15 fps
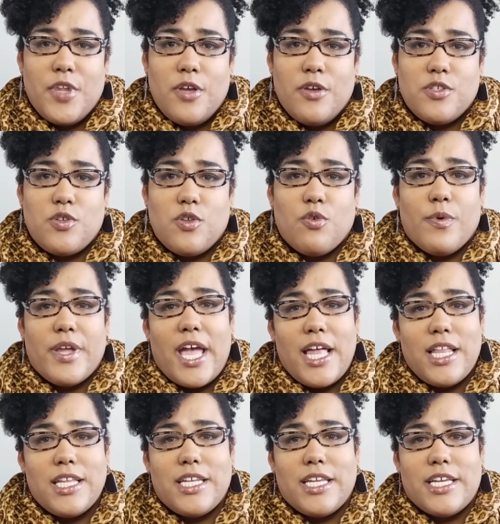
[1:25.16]
So the
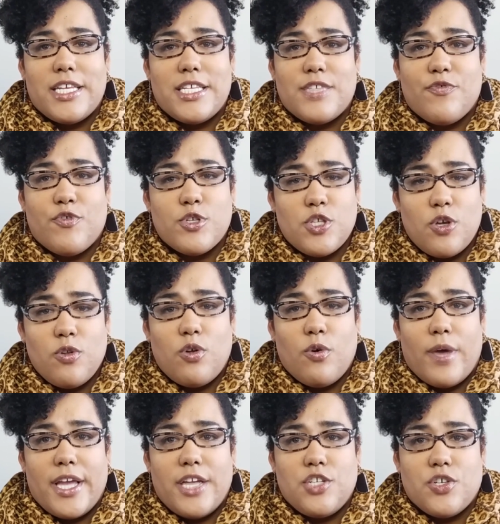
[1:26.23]
reality is, for solo
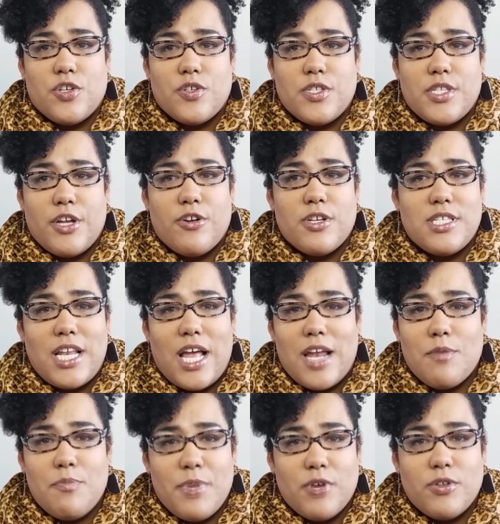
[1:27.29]
agers, there is not a
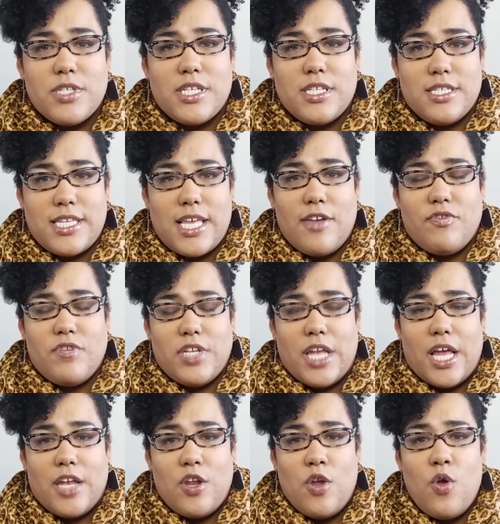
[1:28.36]
built-in safety
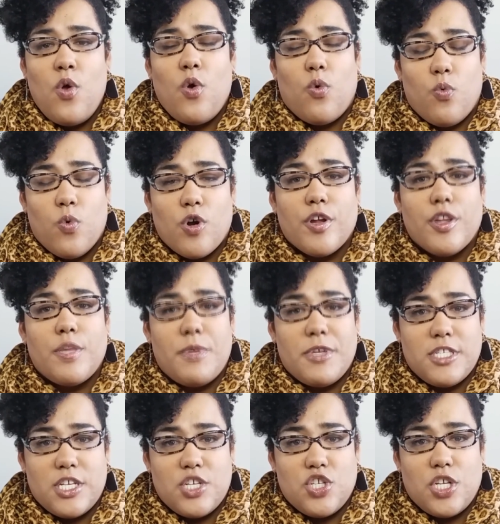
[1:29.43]
net. We're in the
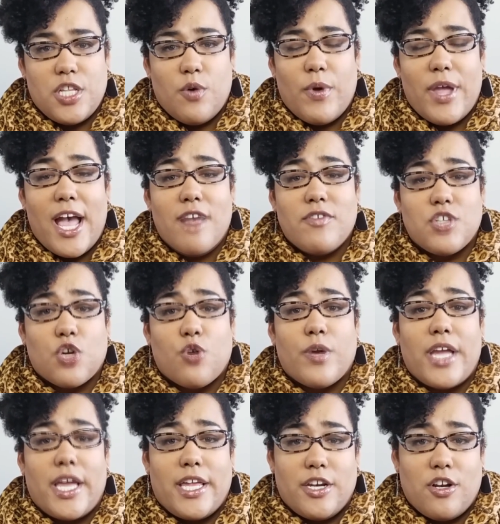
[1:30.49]
position that we have to
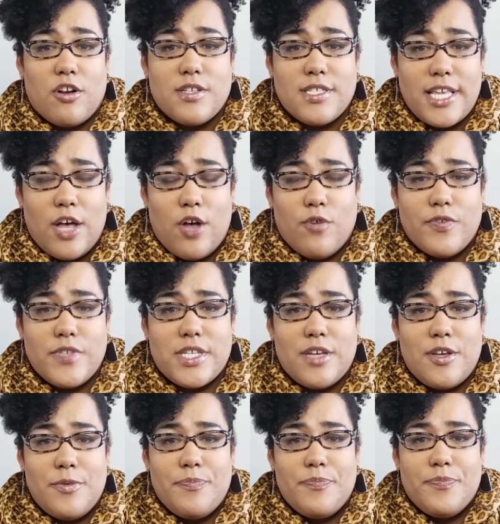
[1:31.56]
create it ourselves.
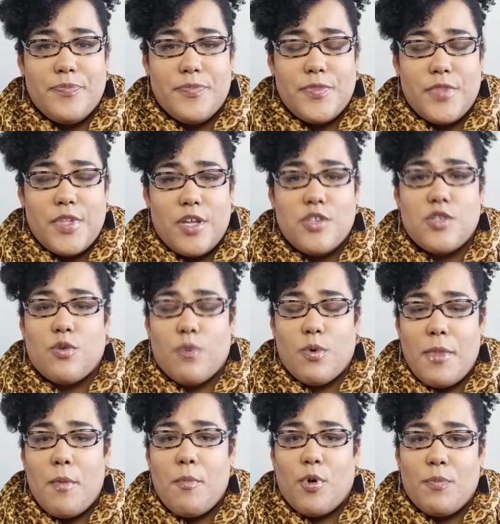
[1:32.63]
So
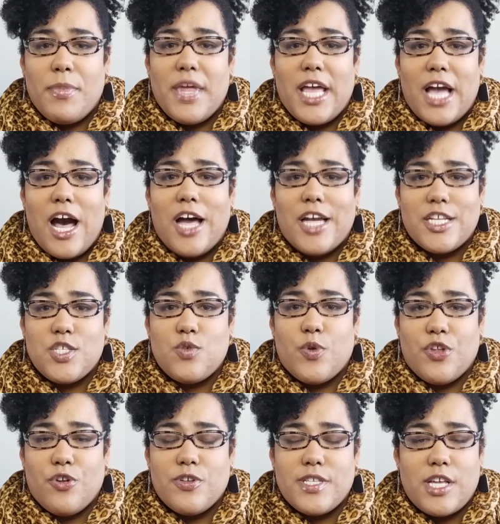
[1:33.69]
remember, being honest
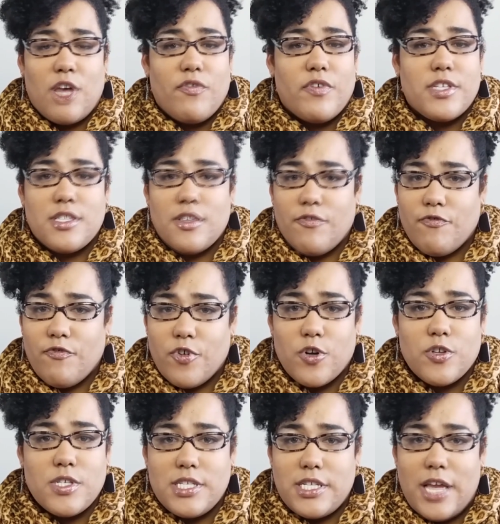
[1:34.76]
with yourself is the
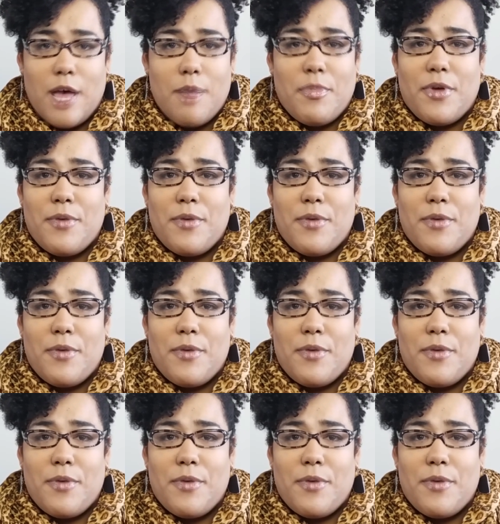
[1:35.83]
first step.